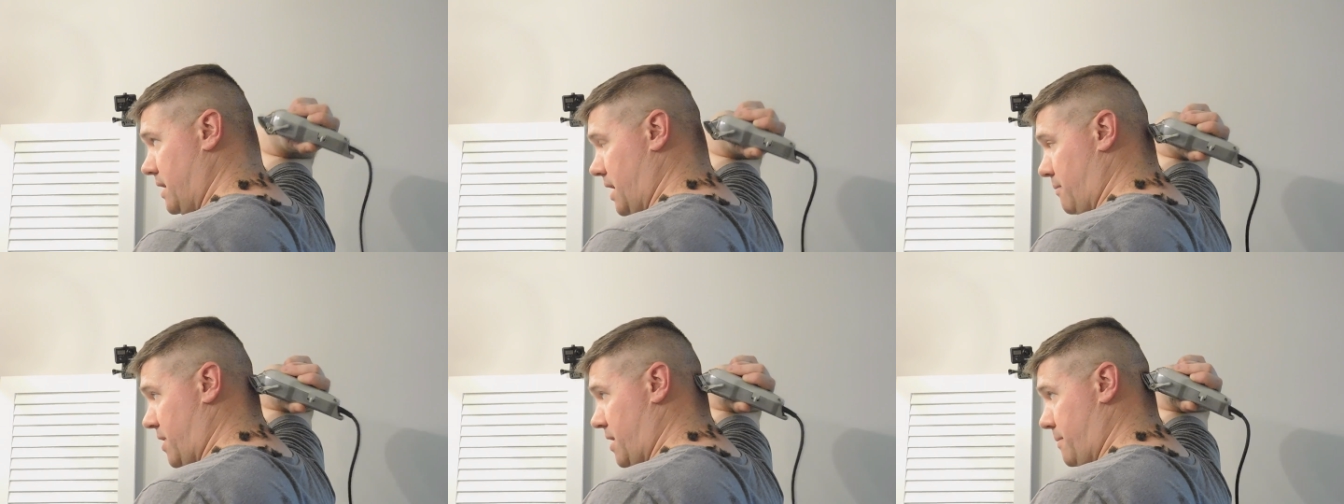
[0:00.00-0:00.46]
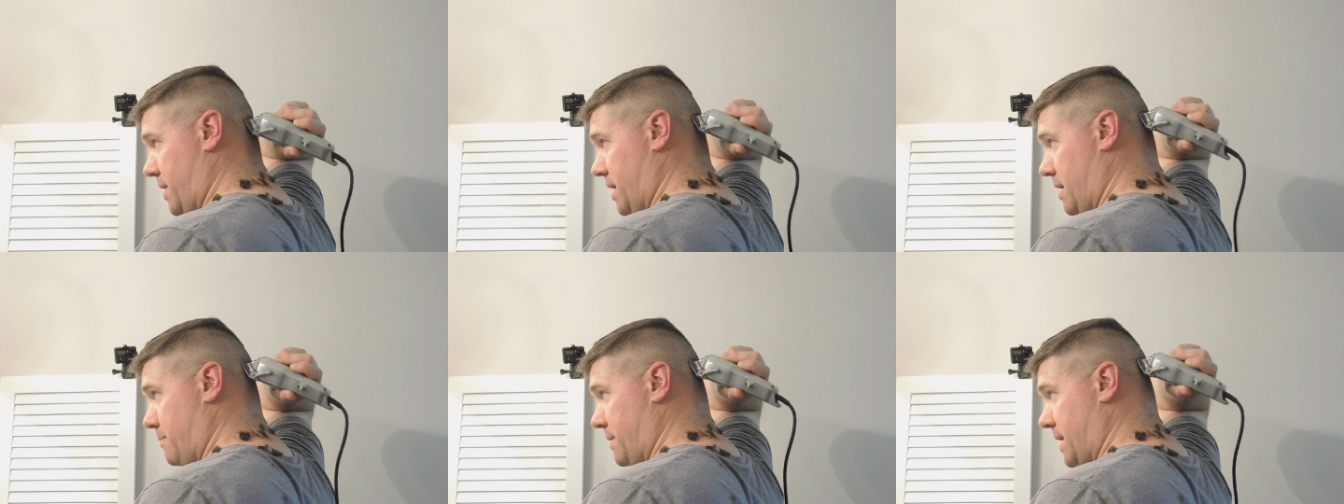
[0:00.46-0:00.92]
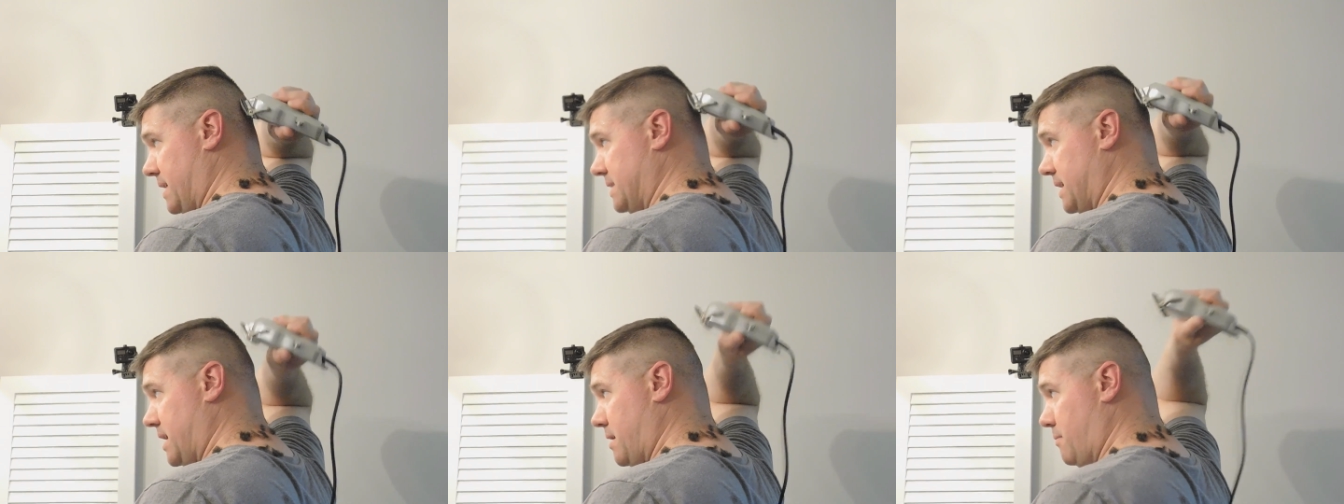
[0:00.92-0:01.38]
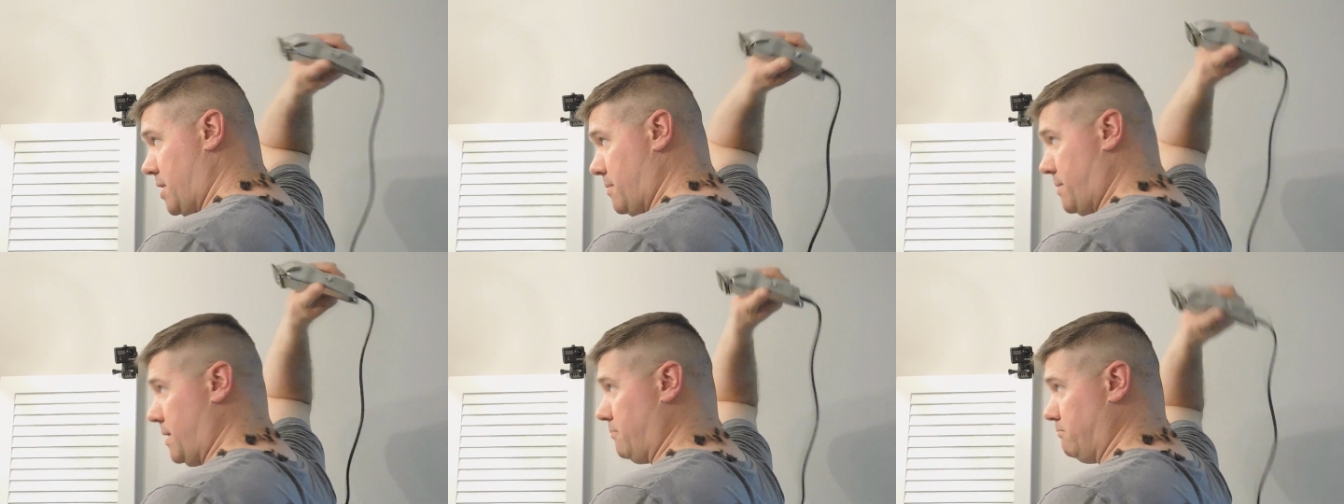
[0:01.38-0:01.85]
I'm coming up, and as I come
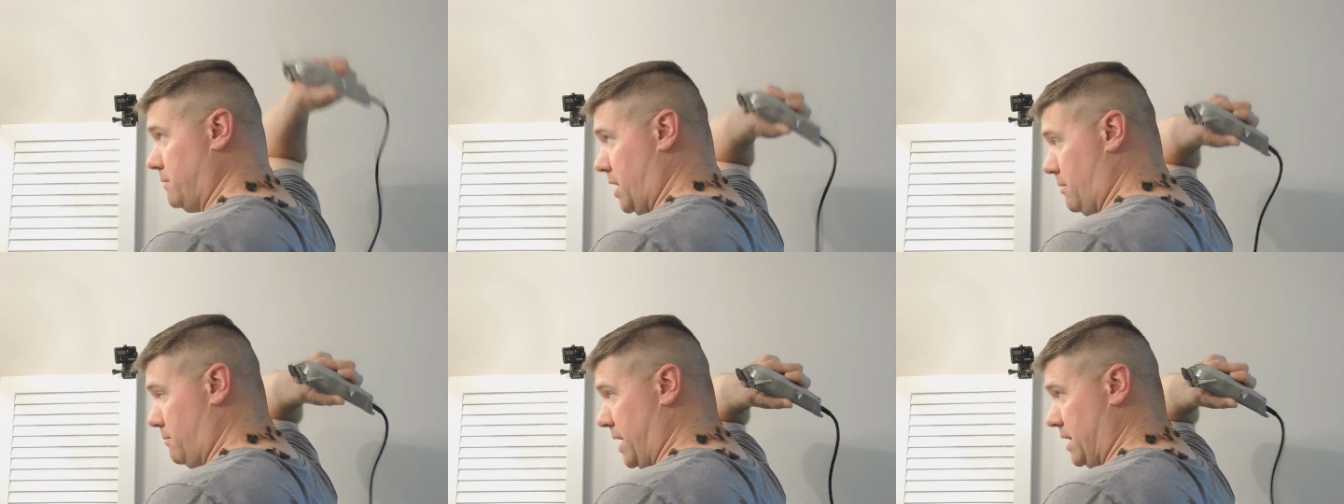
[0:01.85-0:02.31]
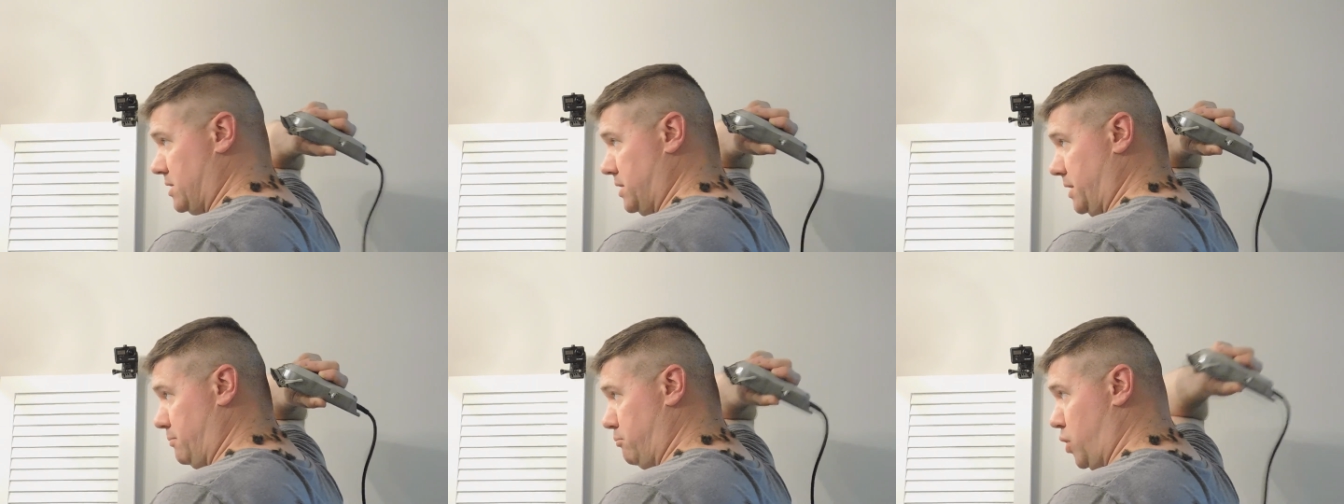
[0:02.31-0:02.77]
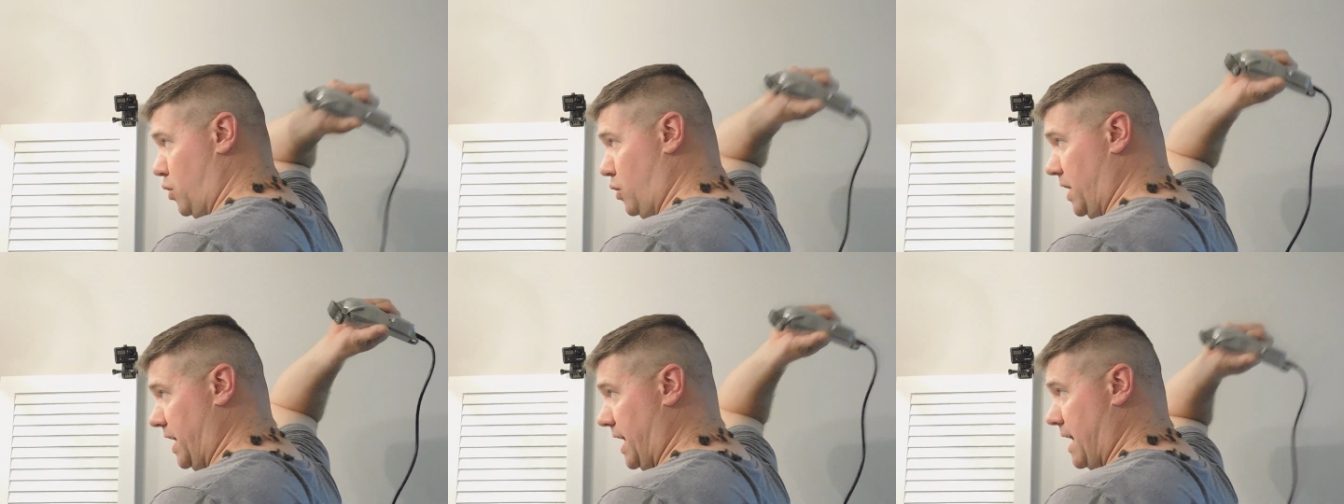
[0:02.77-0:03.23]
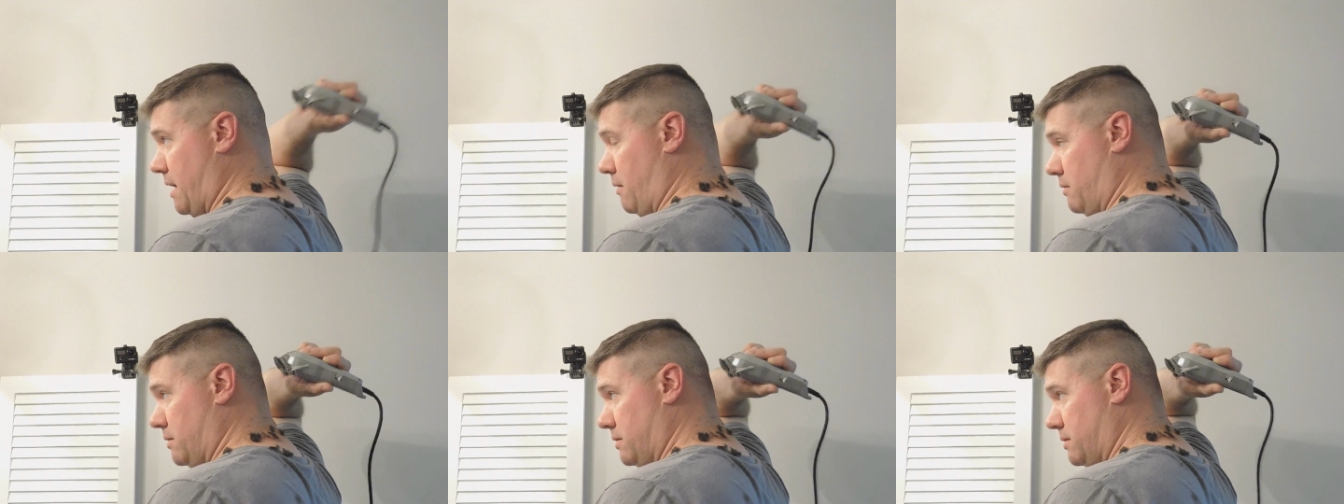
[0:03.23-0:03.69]
up, I'm actually pulling
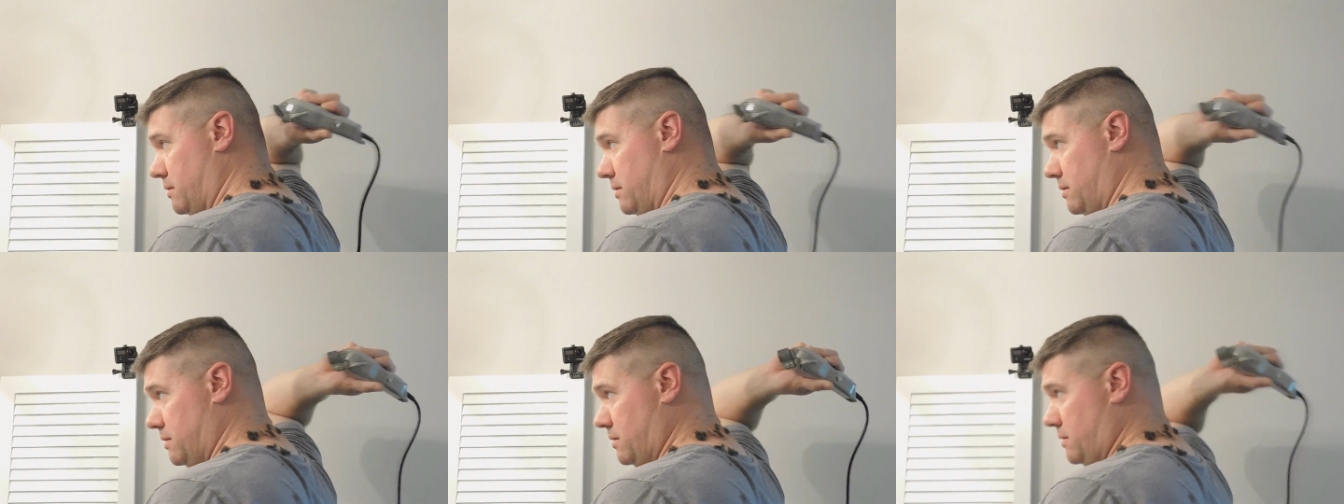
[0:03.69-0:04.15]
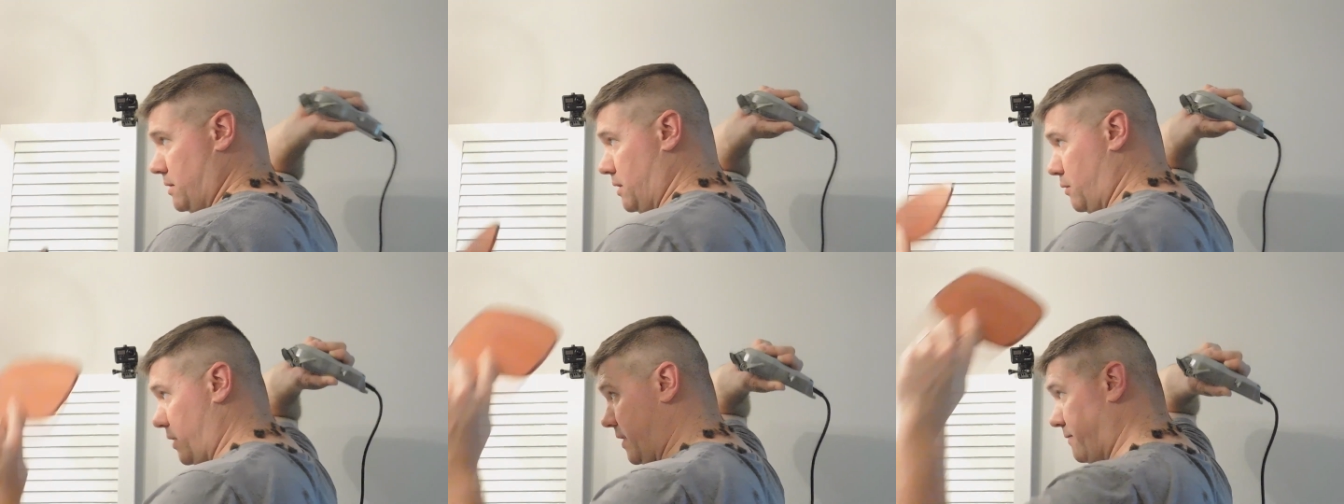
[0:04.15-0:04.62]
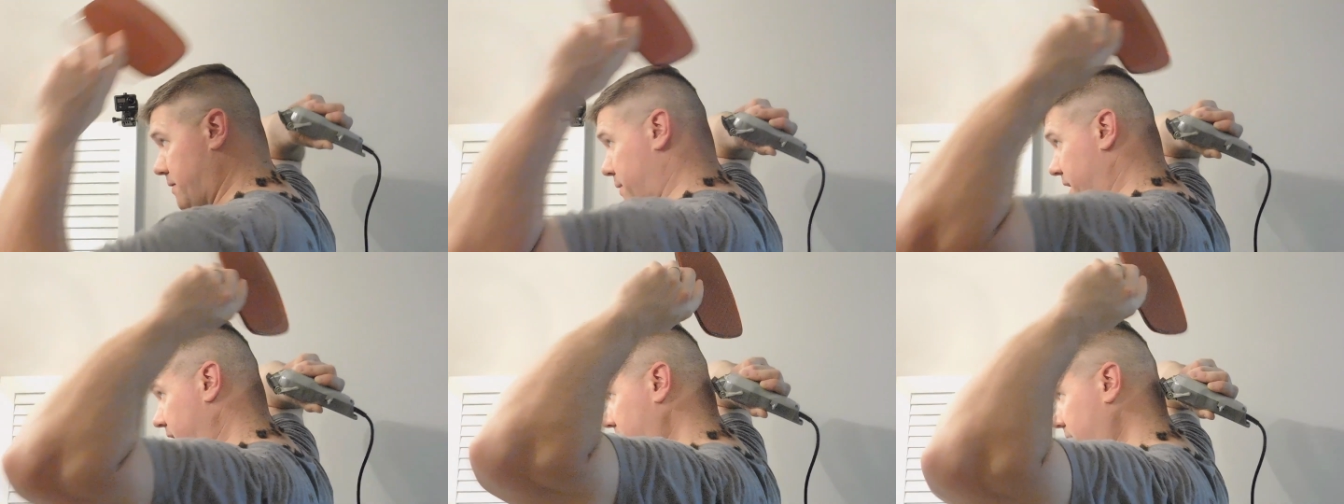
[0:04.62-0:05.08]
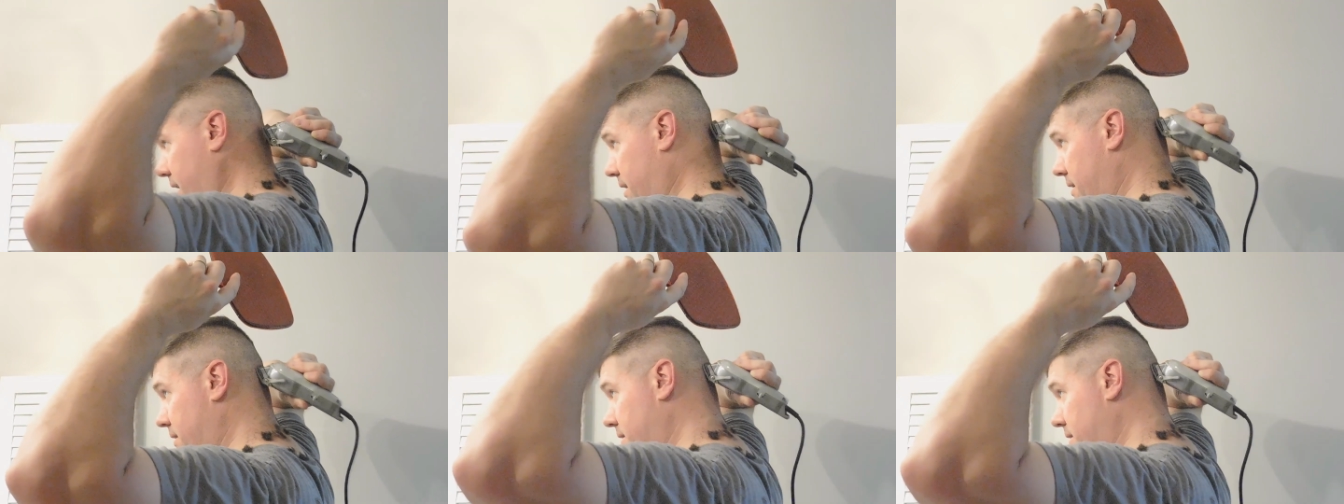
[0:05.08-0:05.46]
out away from my head.